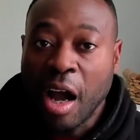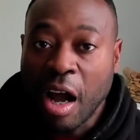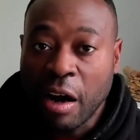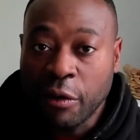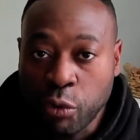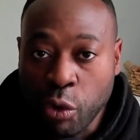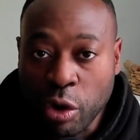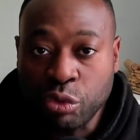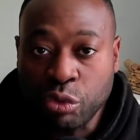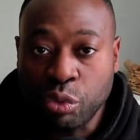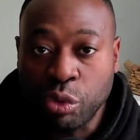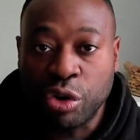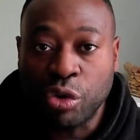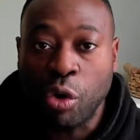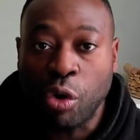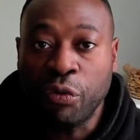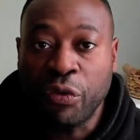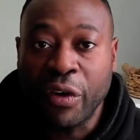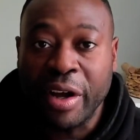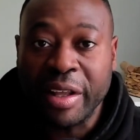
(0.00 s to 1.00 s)
I've worked with
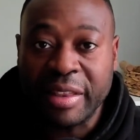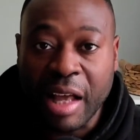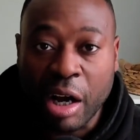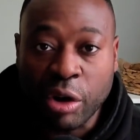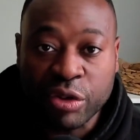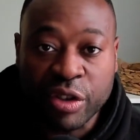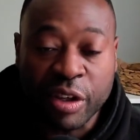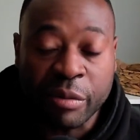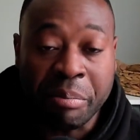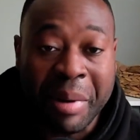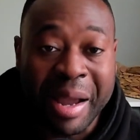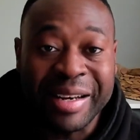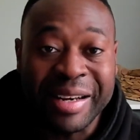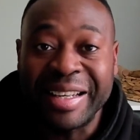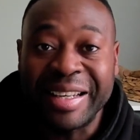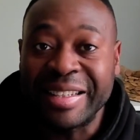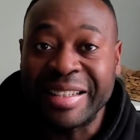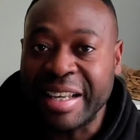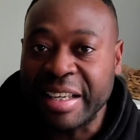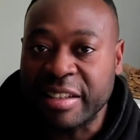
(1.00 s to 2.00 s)
over 1,000 men
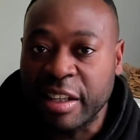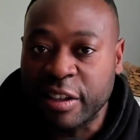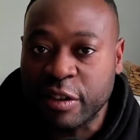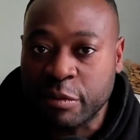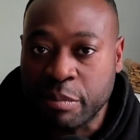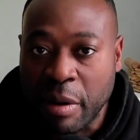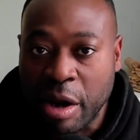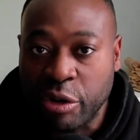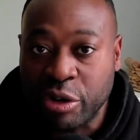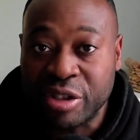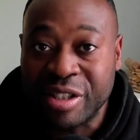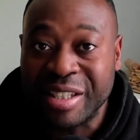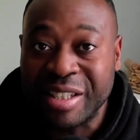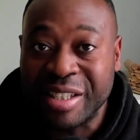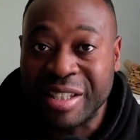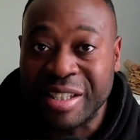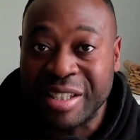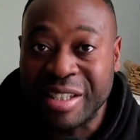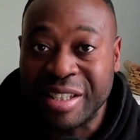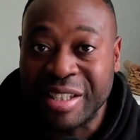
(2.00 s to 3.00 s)
in sexless
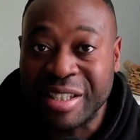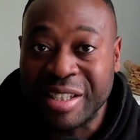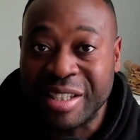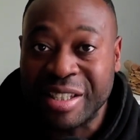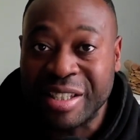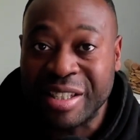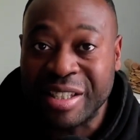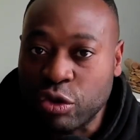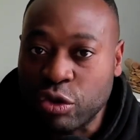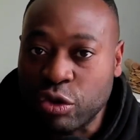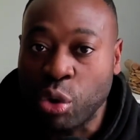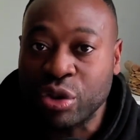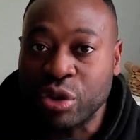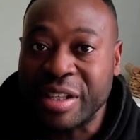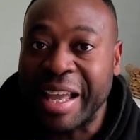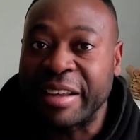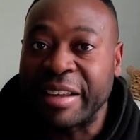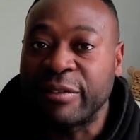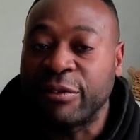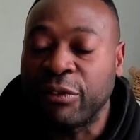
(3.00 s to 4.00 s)
marriages, silent wars,
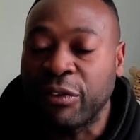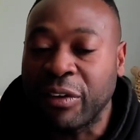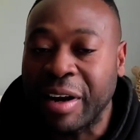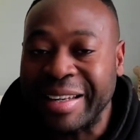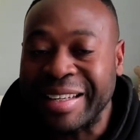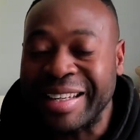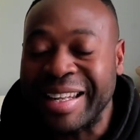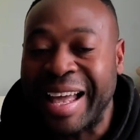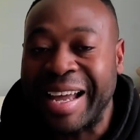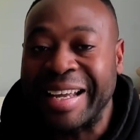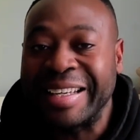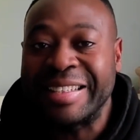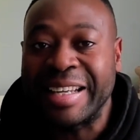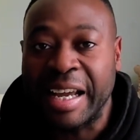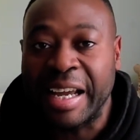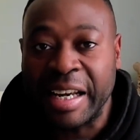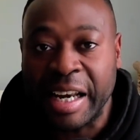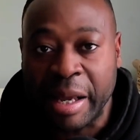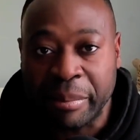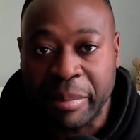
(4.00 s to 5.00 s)
and flatline
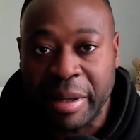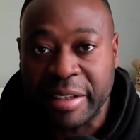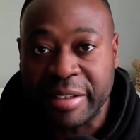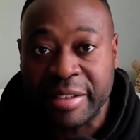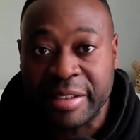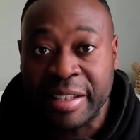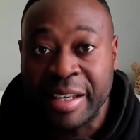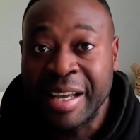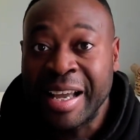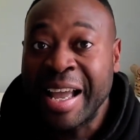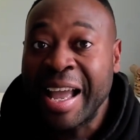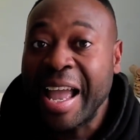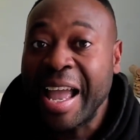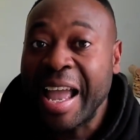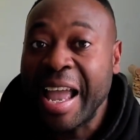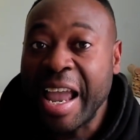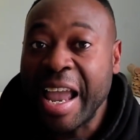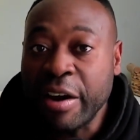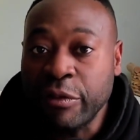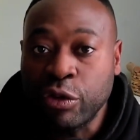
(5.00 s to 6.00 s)
dynamics.
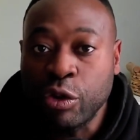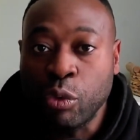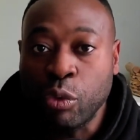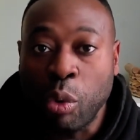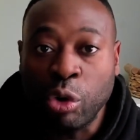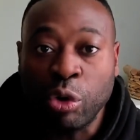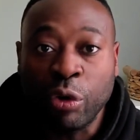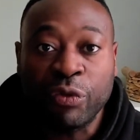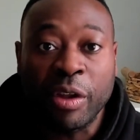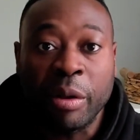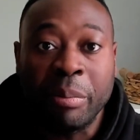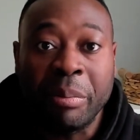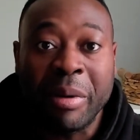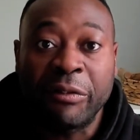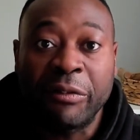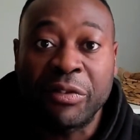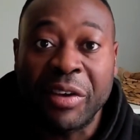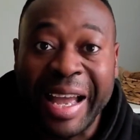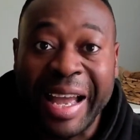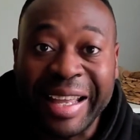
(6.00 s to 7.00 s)
Every one of them
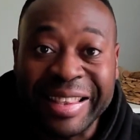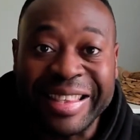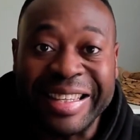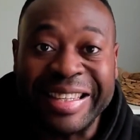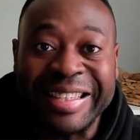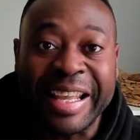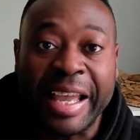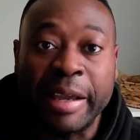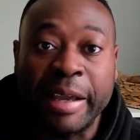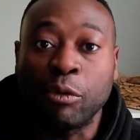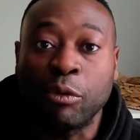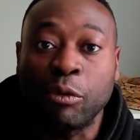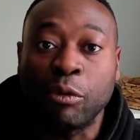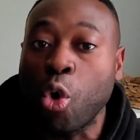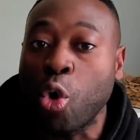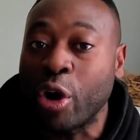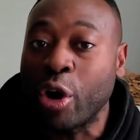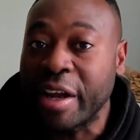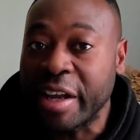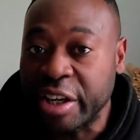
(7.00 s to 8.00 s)
have had the same
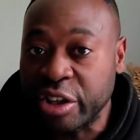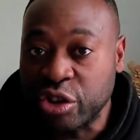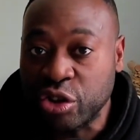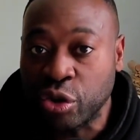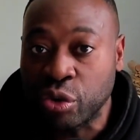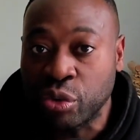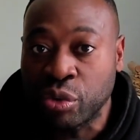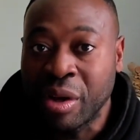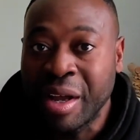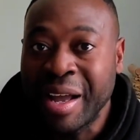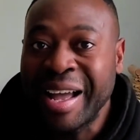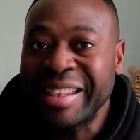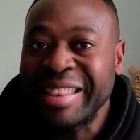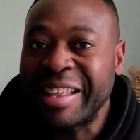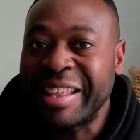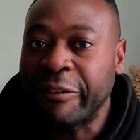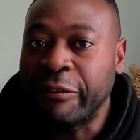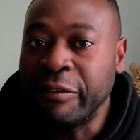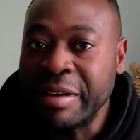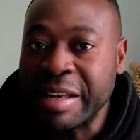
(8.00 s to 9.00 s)
core issue.
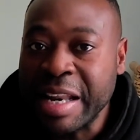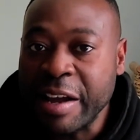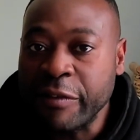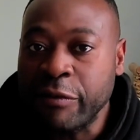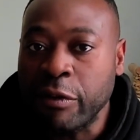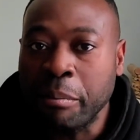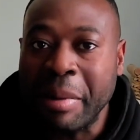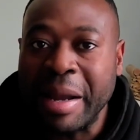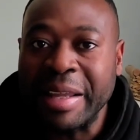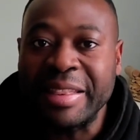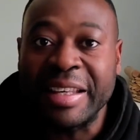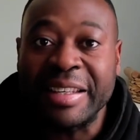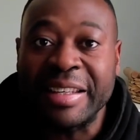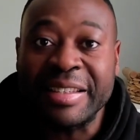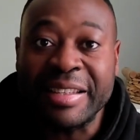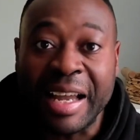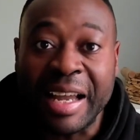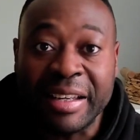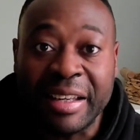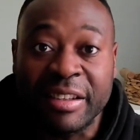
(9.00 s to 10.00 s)
They've never made the
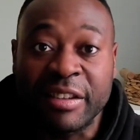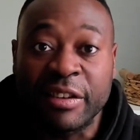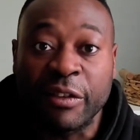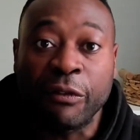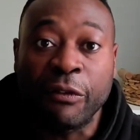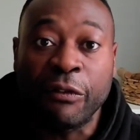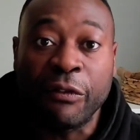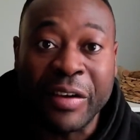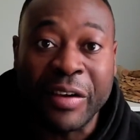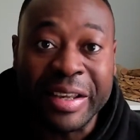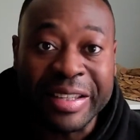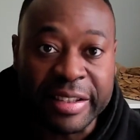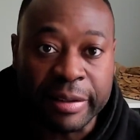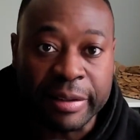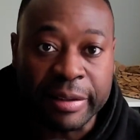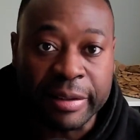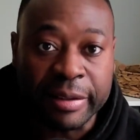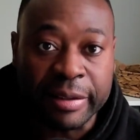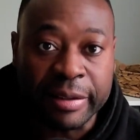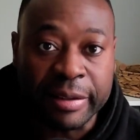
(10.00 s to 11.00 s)
standards
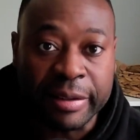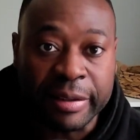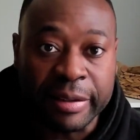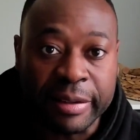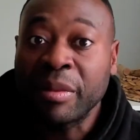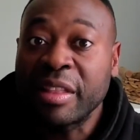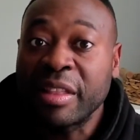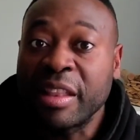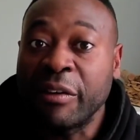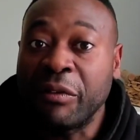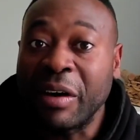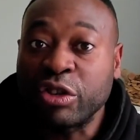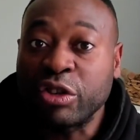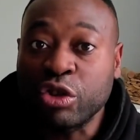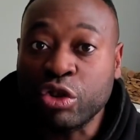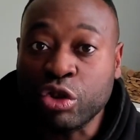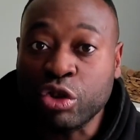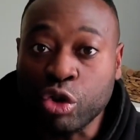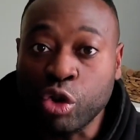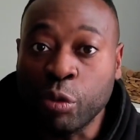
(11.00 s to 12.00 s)
visible. They've
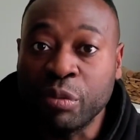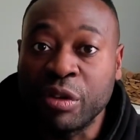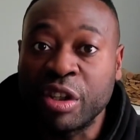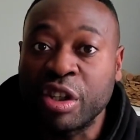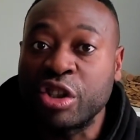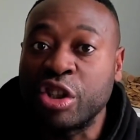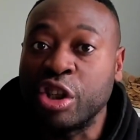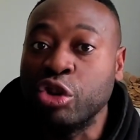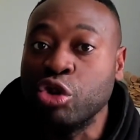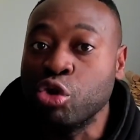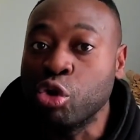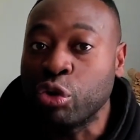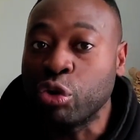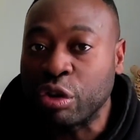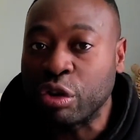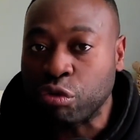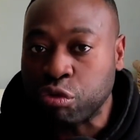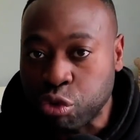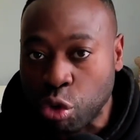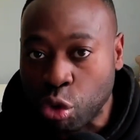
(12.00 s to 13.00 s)
assumed she knew
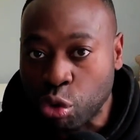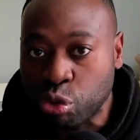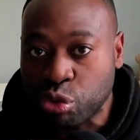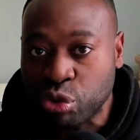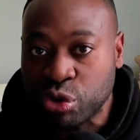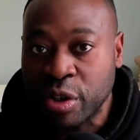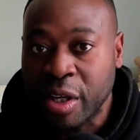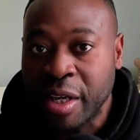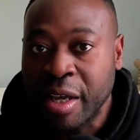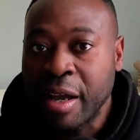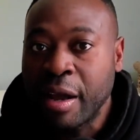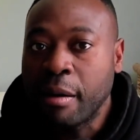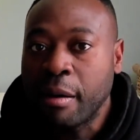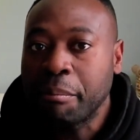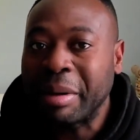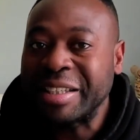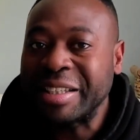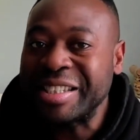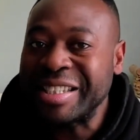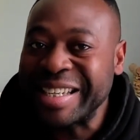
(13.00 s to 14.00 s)
the rules,
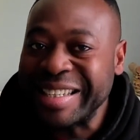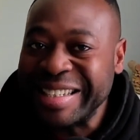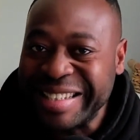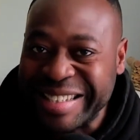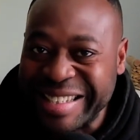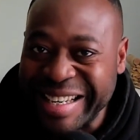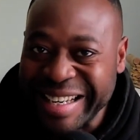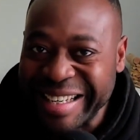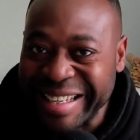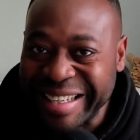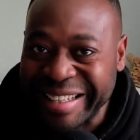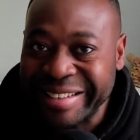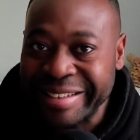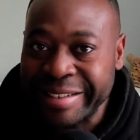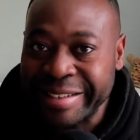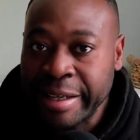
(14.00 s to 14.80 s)
but she didn't.